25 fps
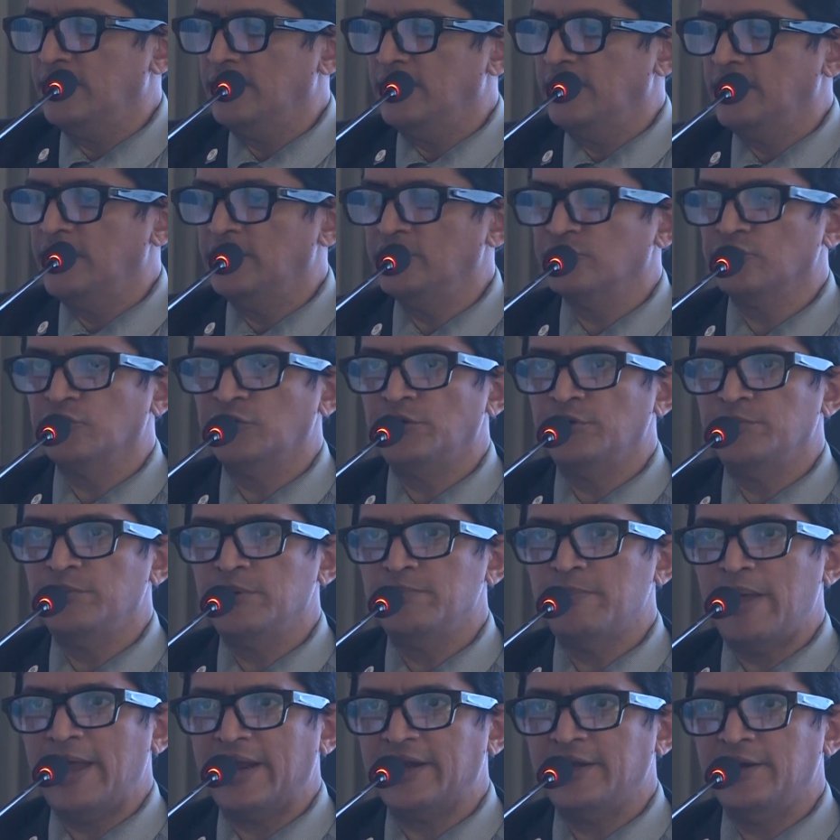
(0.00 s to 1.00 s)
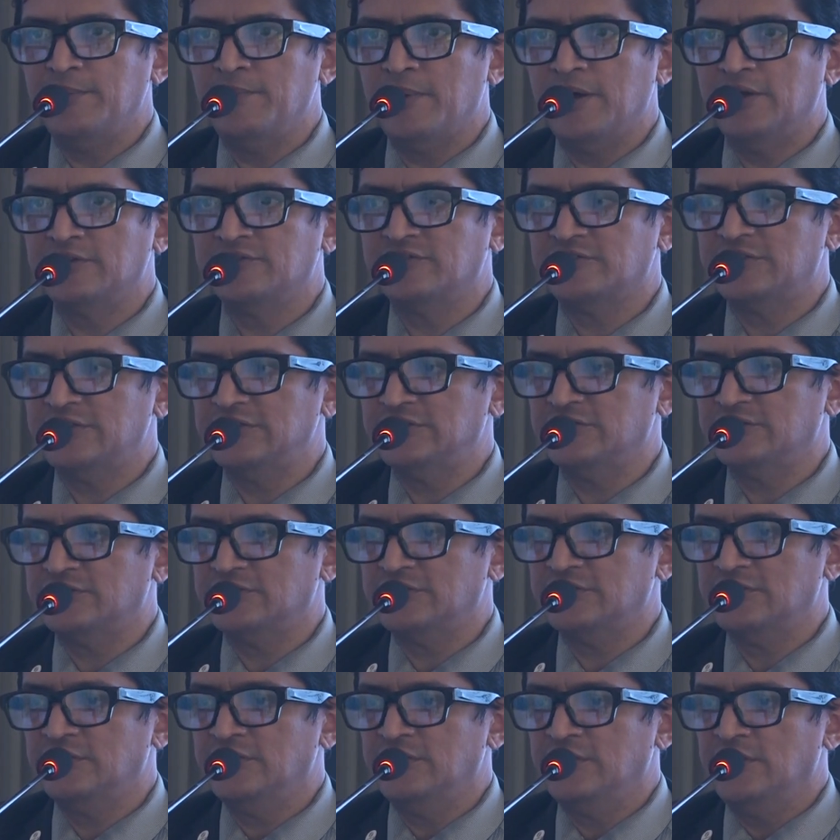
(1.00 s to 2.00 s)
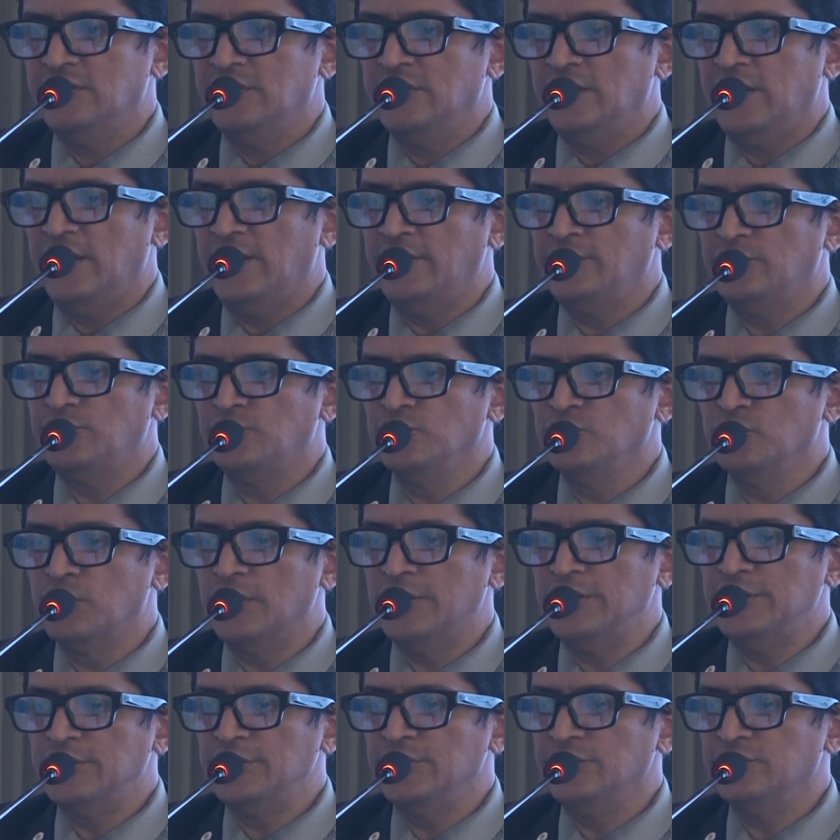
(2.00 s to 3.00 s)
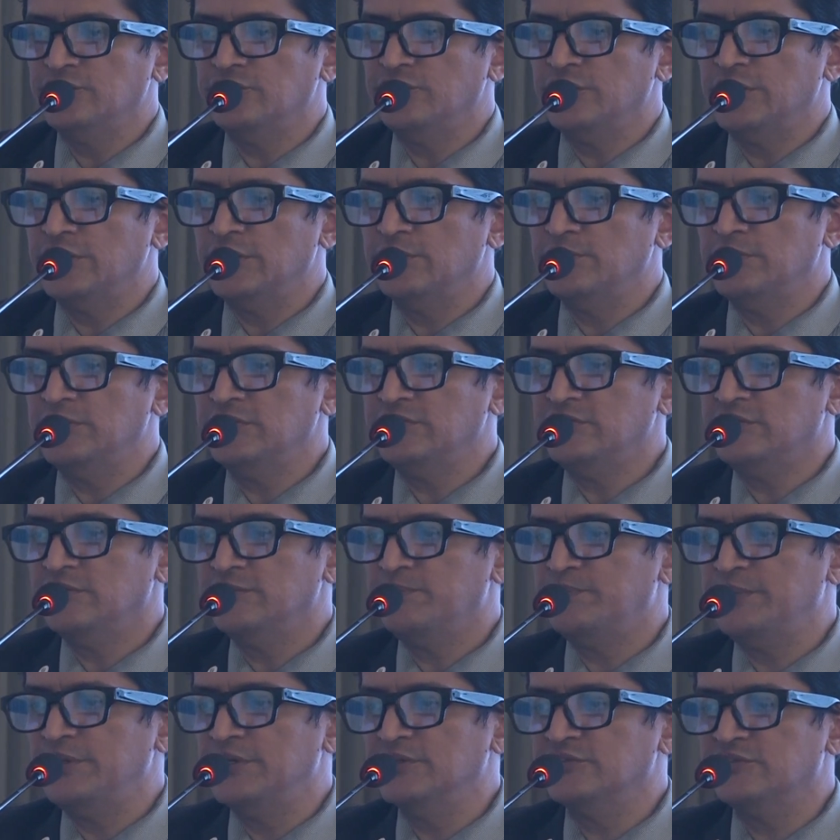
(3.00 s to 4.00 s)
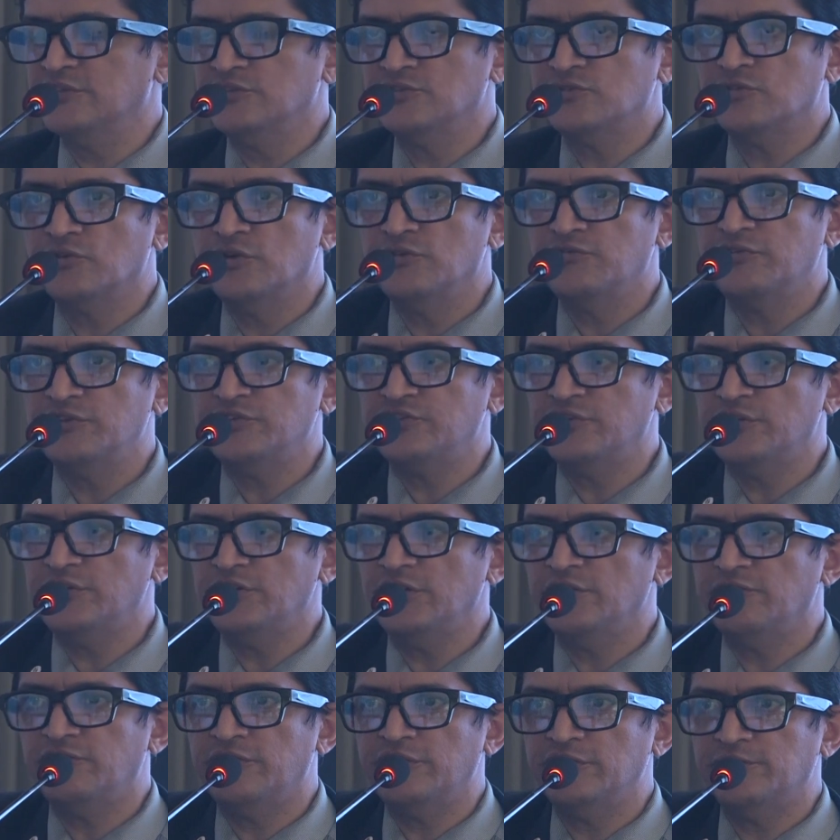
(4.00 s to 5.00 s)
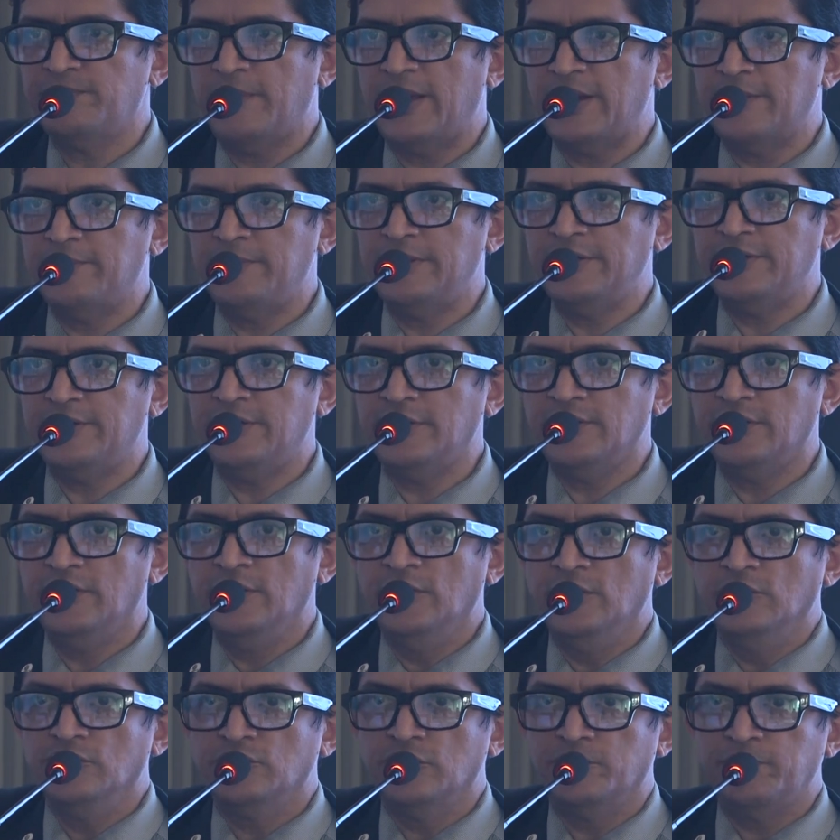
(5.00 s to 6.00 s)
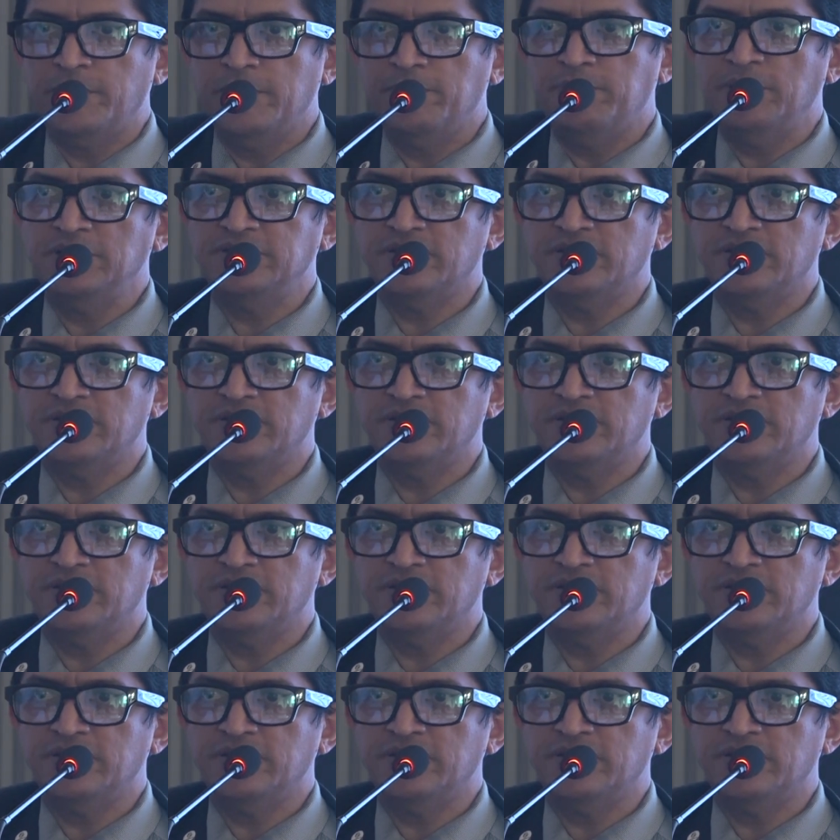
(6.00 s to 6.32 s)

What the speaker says: it is going to be McNemar's test. And 2 continuous variables, Pearson's coefficient, if it is parametric. So people